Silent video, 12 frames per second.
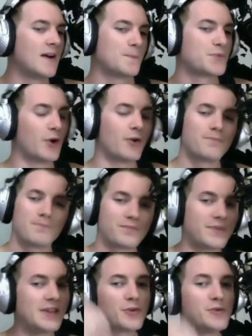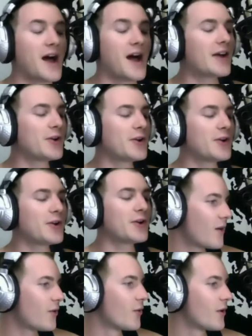they're either not
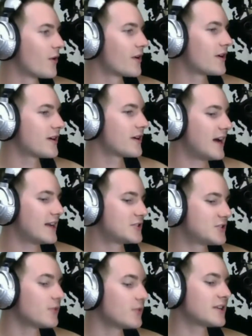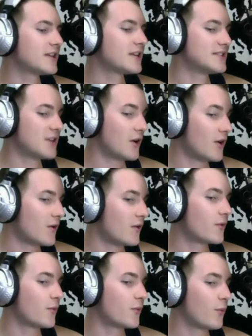aware or don't
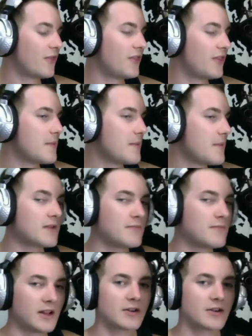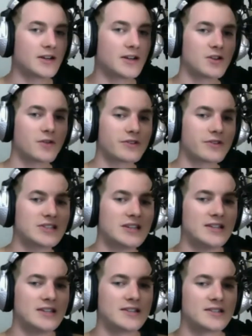condone what the American military does
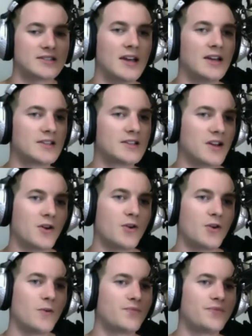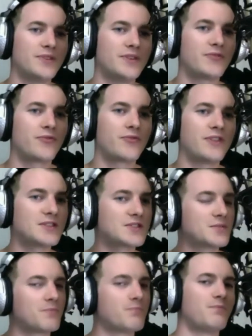overseas. So
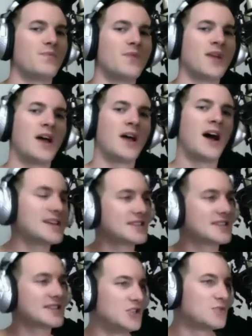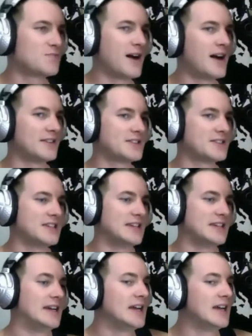this hostage policy,